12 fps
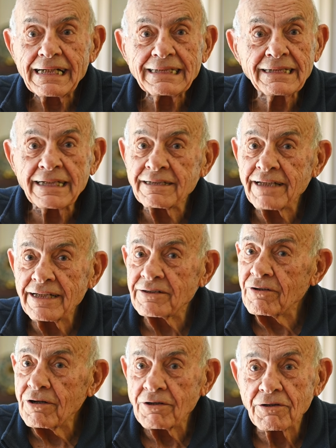They said,
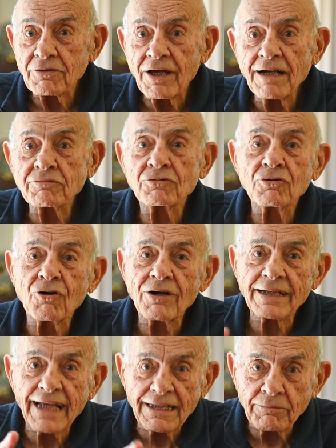no, you have to go
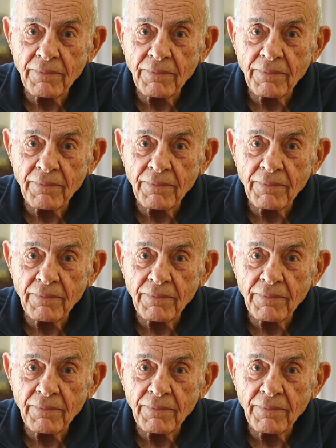and get